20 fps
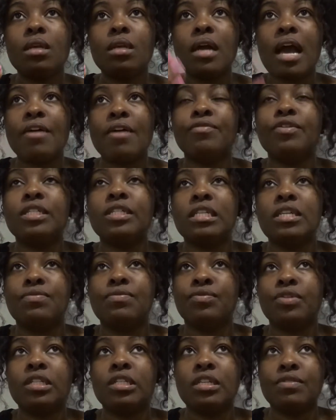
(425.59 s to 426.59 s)
i really
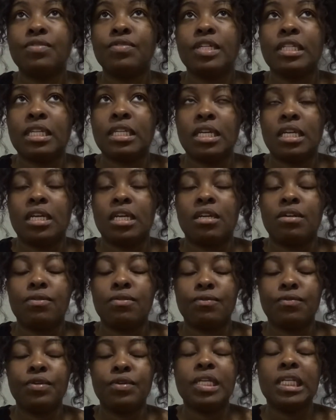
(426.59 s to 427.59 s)
really really
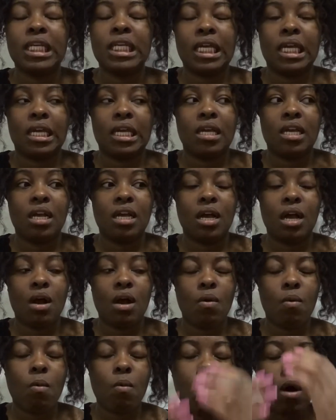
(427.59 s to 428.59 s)
really
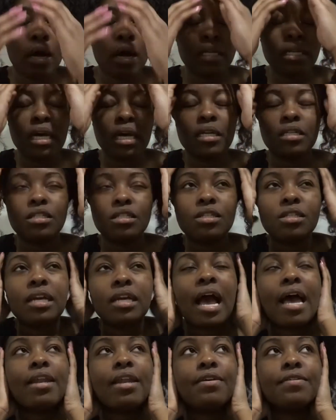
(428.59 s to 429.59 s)
want us to
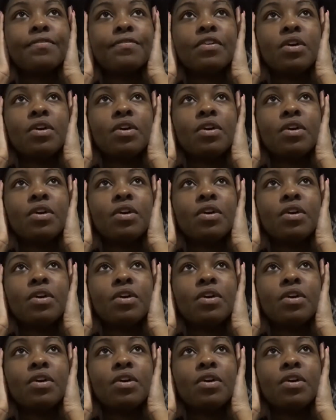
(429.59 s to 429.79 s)
kind of